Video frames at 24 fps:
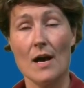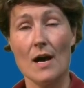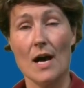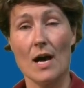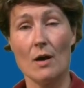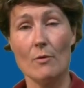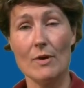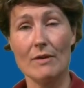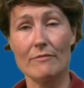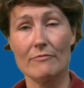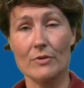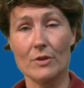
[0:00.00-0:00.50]

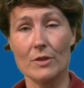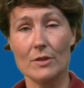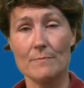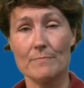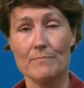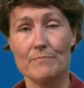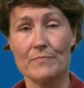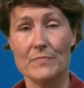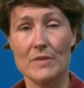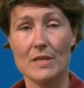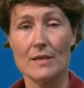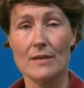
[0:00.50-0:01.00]
However,
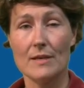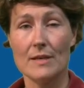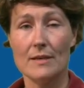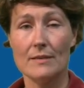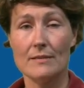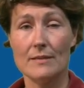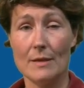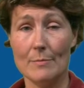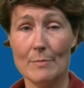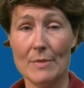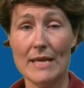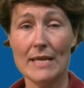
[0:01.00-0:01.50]

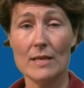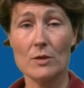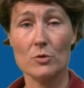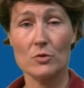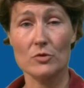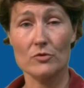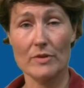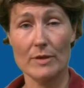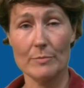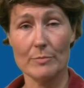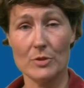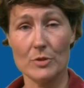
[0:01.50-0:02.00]
they may
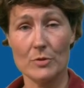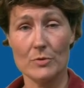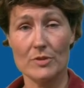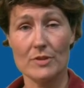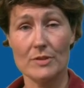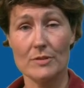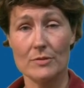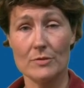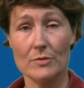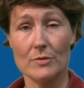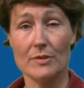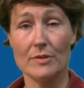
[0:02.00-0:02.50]
contribute
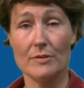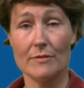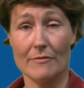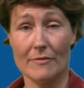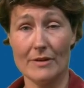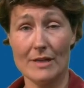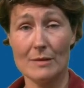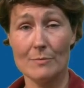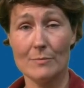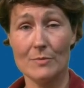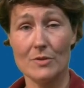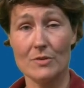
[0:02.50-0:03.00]
to the
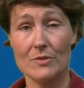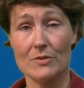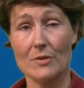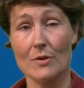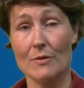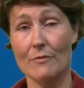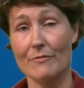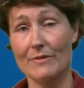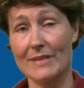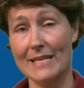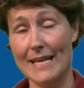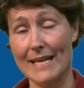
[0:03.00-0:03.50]
development
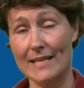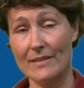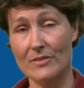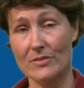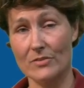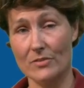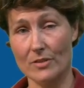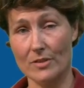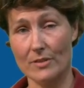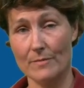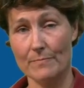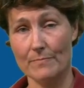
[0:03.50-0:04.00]
of
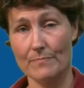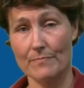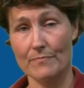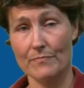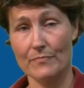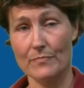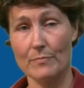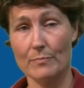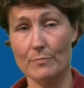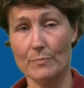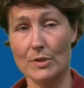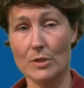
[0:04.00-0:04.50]
cancer
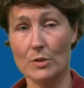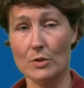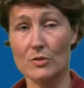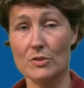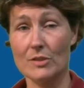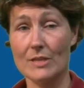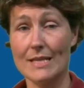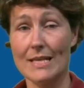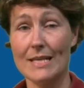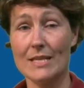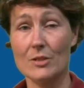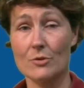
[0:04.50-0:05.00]
because
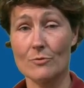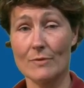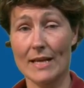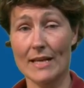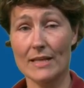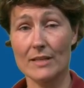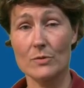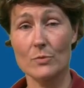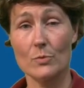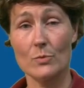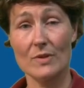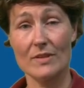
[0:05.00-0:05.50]
they
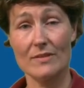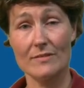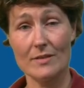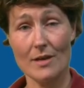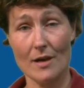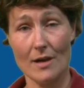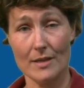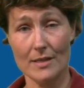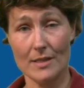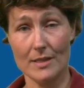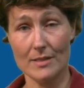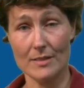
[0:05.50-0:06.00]
interact with
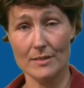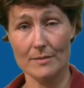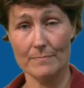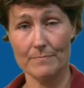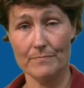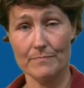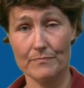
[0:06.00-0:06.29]
diet.